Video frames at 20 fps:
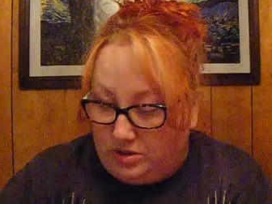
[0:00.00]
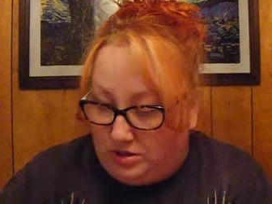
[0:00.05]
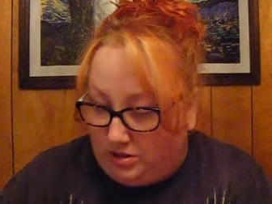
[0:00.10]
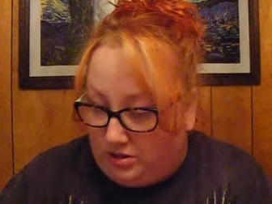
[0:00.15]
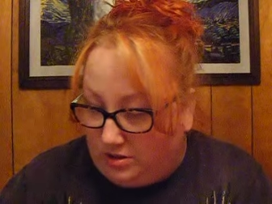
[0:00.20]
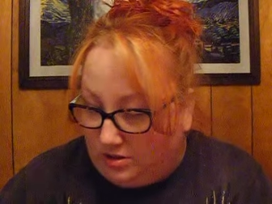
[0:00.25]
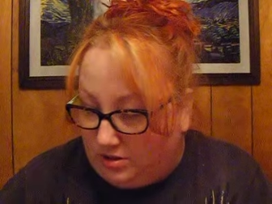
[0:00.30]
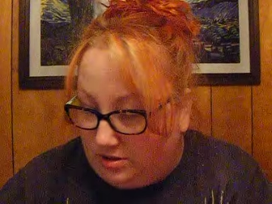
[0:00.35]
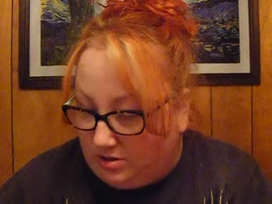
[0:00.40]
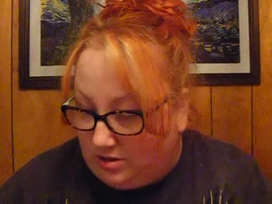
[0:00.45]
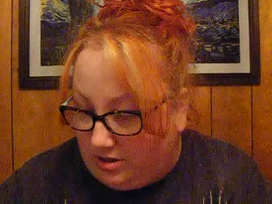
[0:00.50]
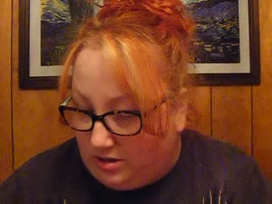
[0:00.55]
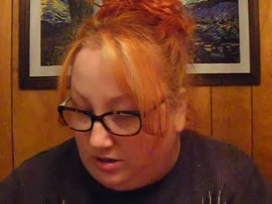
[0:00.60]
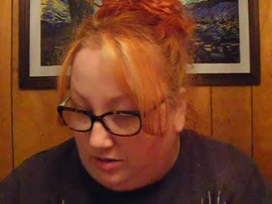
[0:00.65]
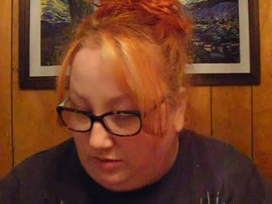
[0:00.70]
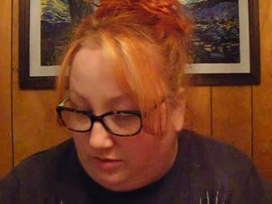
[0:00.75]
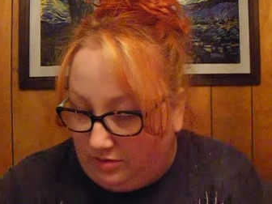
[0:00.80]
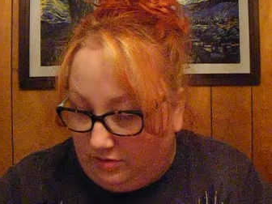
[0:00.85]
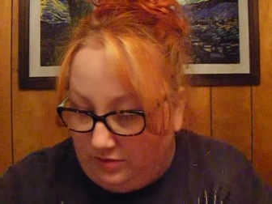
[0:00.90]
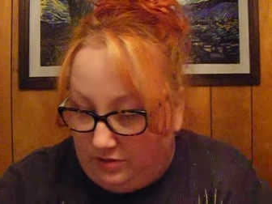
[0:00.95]
That's good
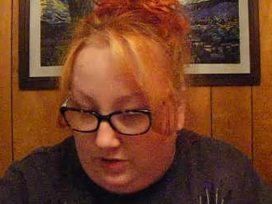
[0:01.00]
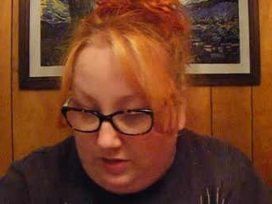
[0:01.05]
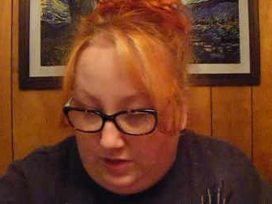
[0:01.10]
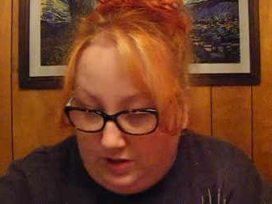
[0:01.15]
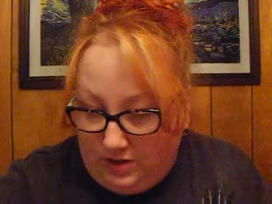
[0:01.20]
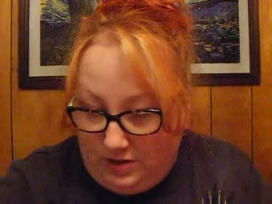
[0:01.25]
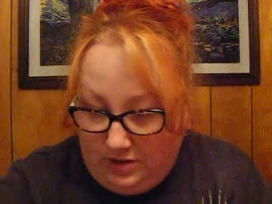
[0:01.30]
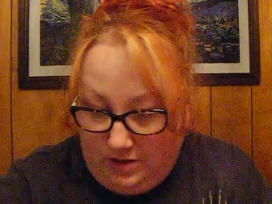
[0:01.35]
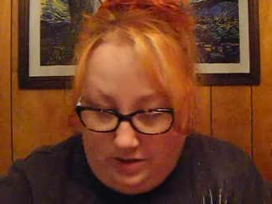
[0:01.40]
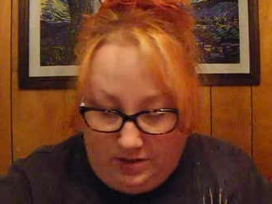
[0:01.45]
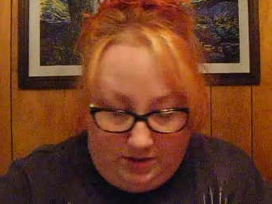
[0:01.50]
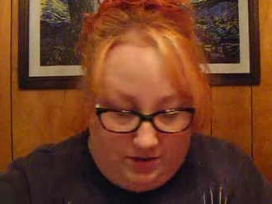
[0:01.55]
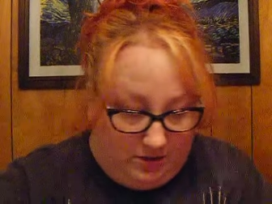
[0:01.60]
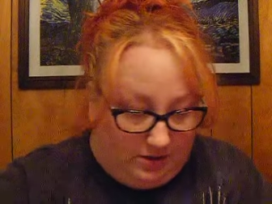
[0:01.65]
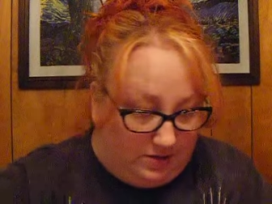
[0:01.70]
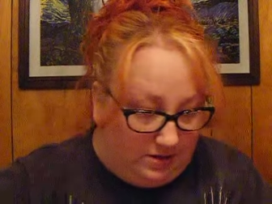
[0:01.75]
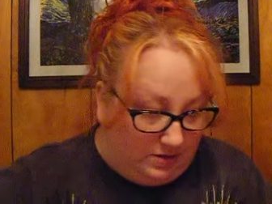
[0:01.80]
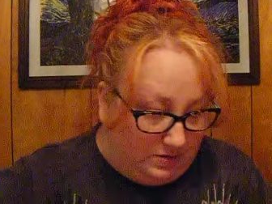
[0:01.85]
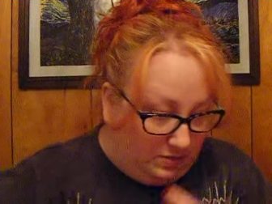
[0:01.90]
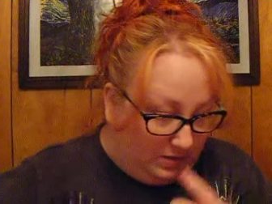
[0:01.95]
stuff.
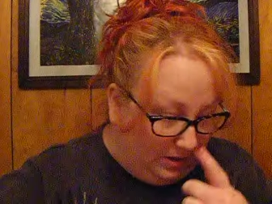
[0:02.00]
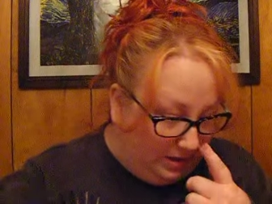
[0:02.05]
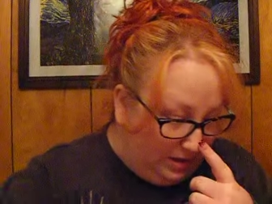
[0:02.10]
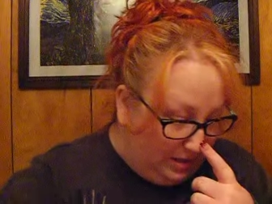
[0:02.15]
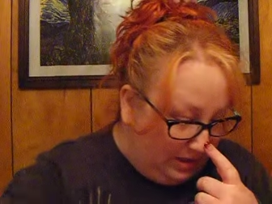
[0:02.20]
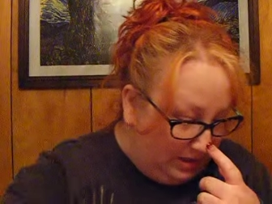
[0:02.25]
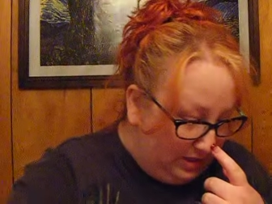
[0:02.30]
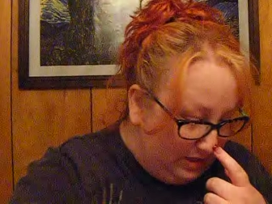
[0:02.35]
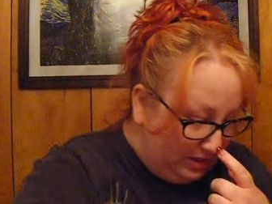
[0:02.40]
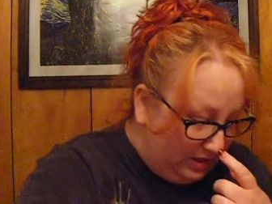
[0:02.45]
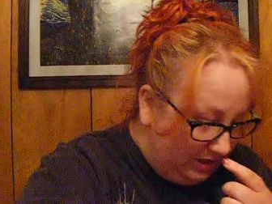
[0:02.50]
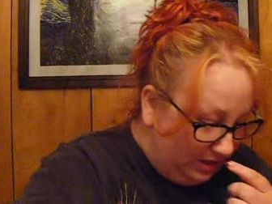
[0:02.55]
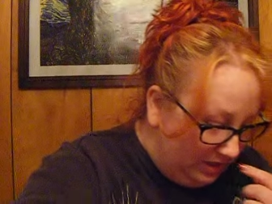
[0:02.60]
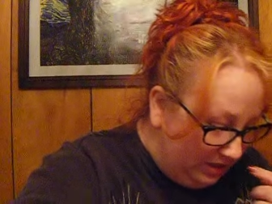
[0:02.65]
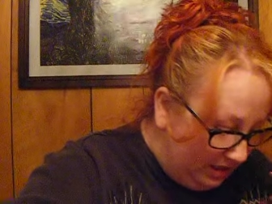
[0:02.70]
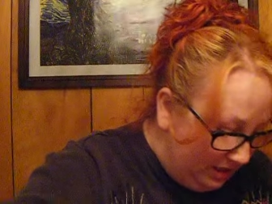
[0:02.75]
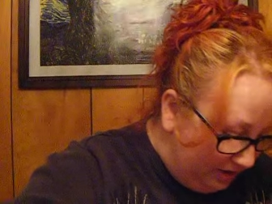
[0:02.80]
Okay, and I